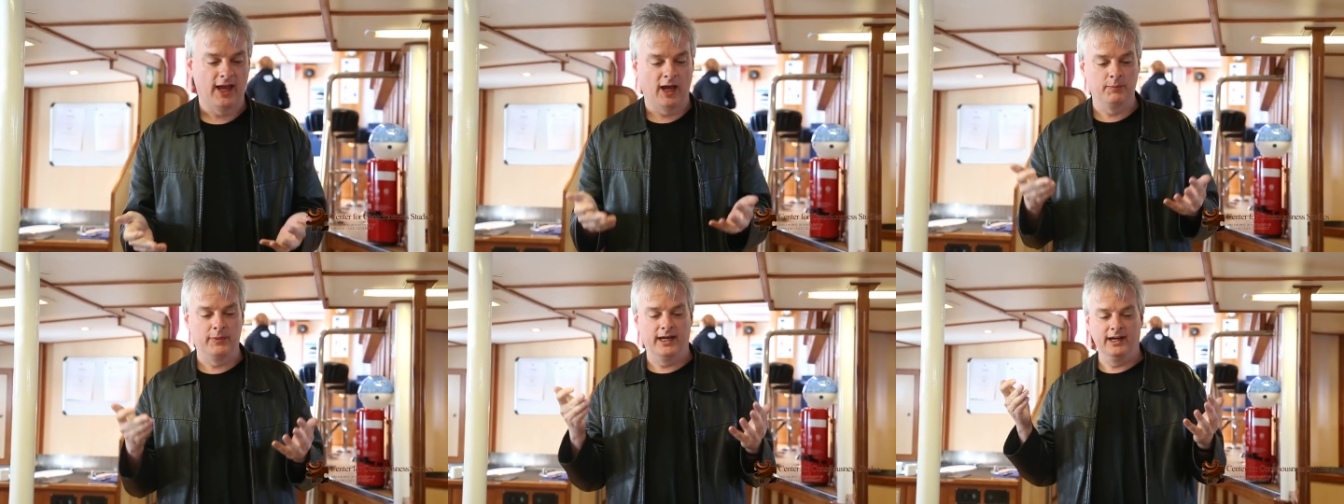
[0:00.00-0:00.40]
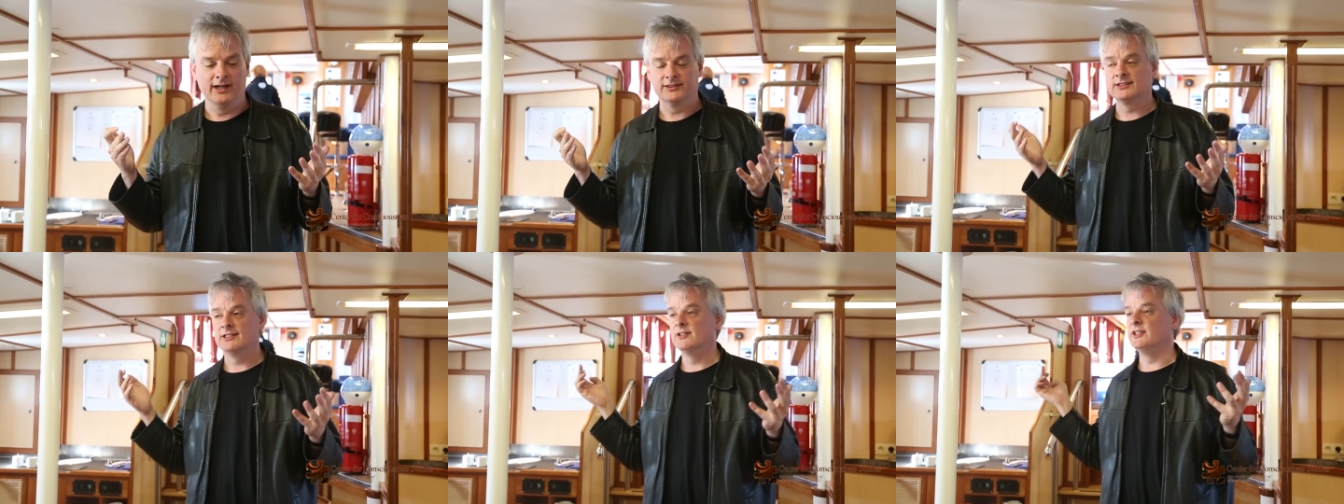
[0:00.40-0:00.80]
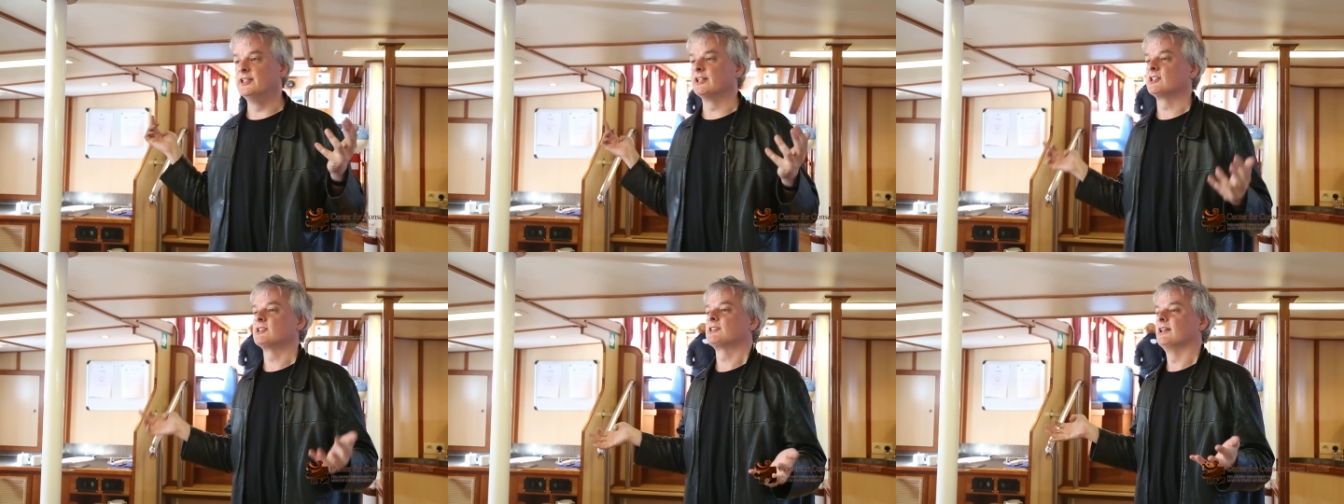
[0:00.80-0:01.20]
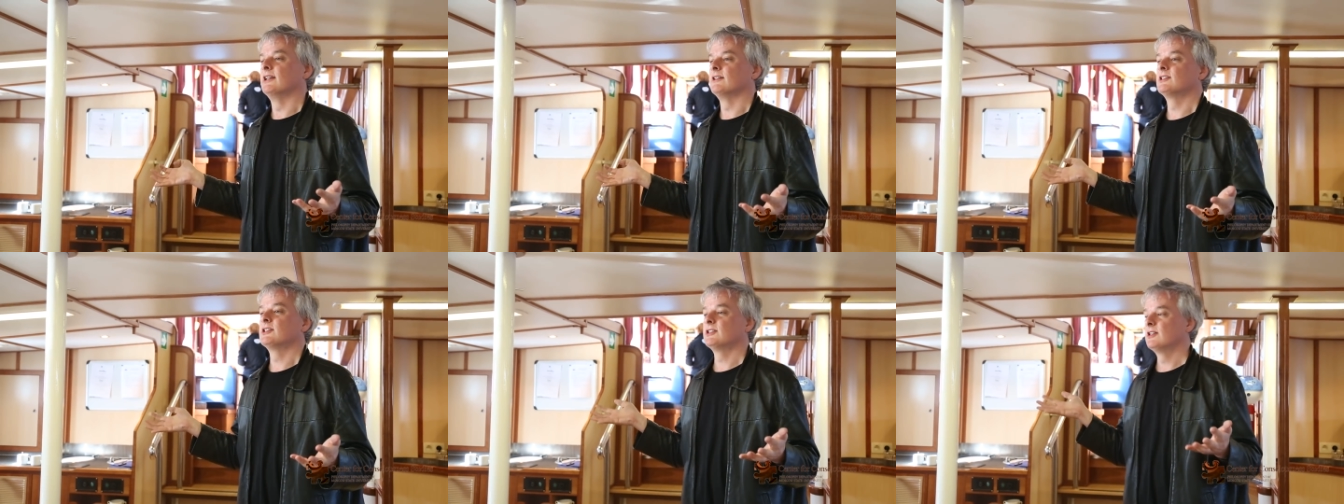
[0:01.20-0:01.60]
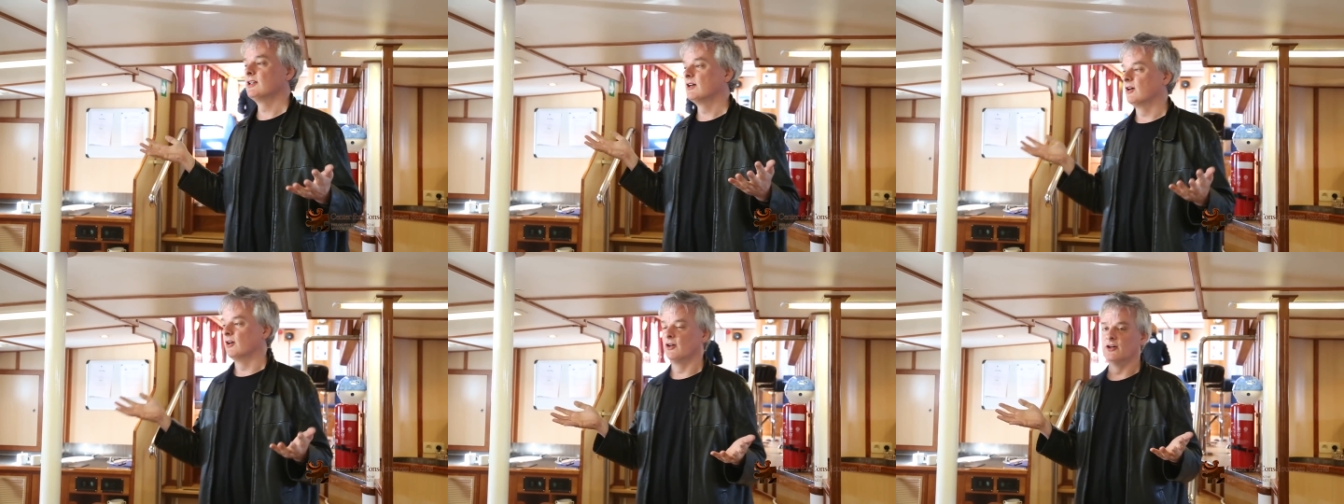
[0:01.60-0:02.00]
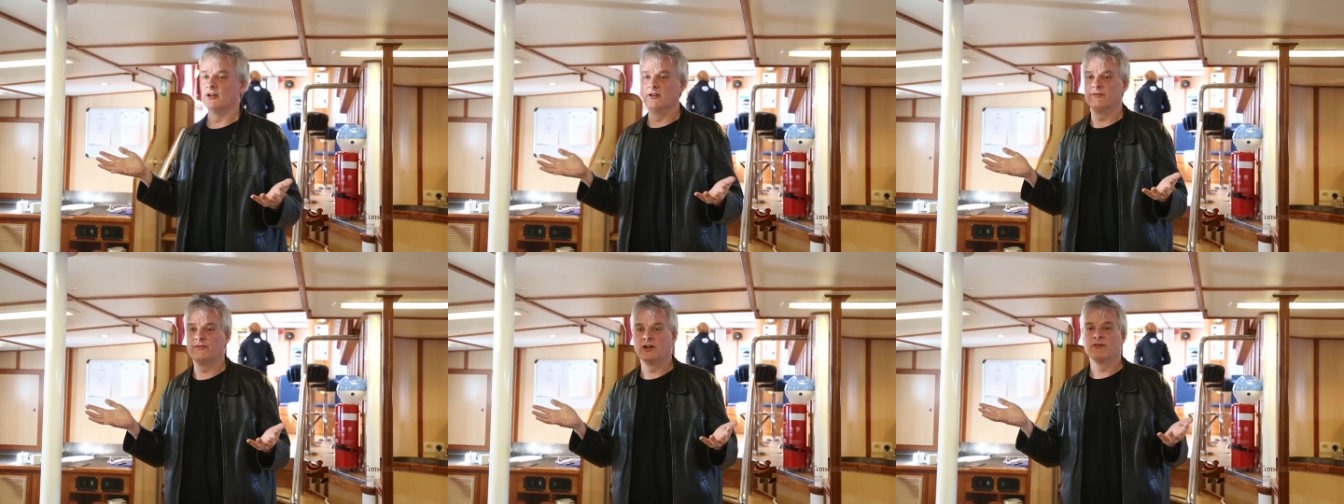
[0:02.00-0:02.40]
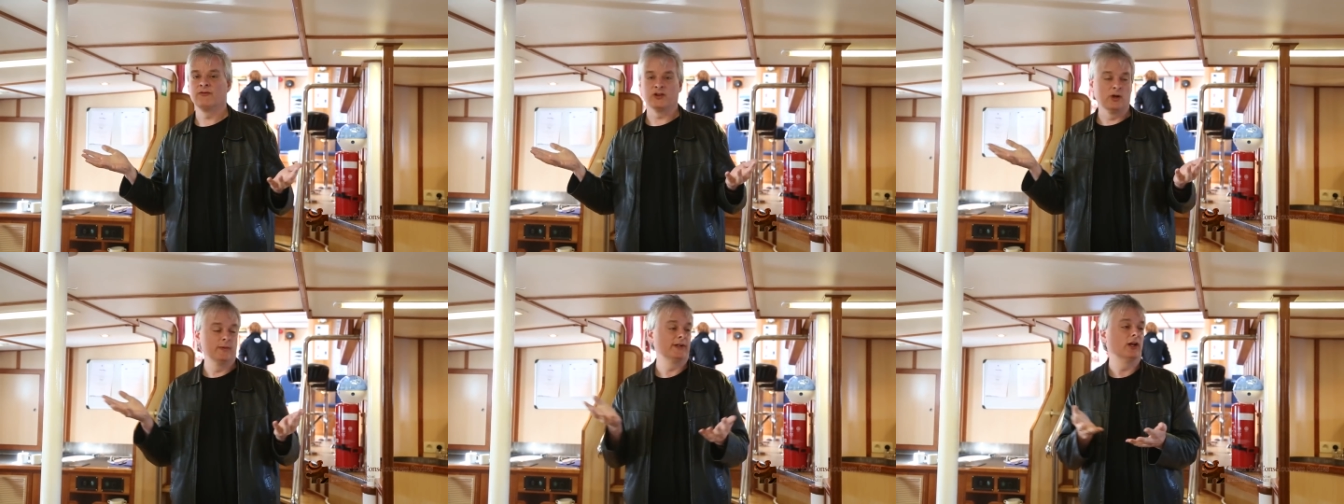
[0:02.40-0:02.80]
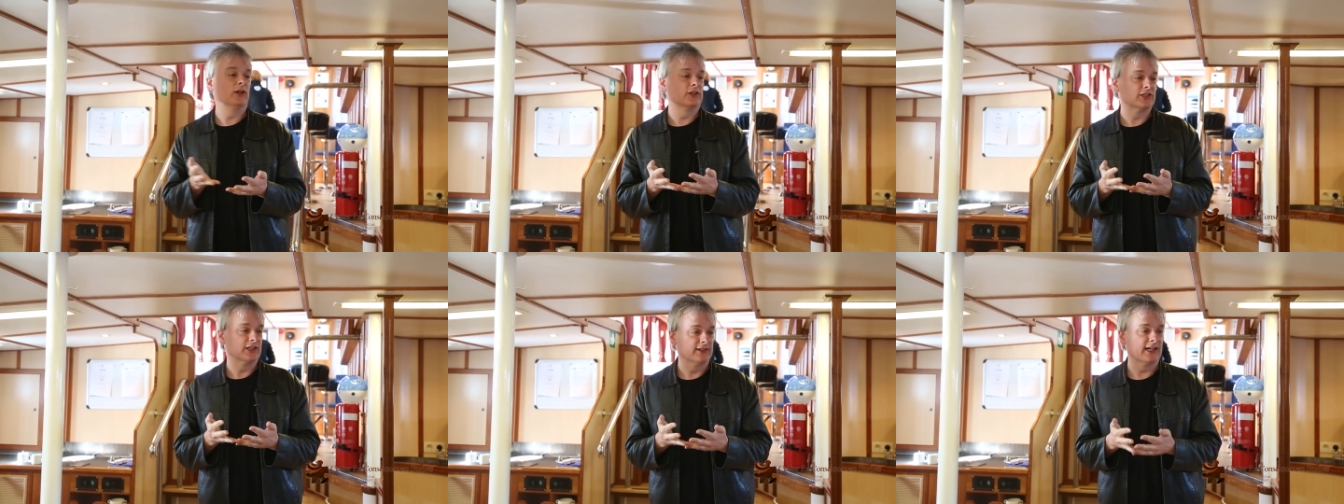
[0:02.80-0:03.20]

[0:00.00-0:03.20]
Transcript: about the extent of phenomenology.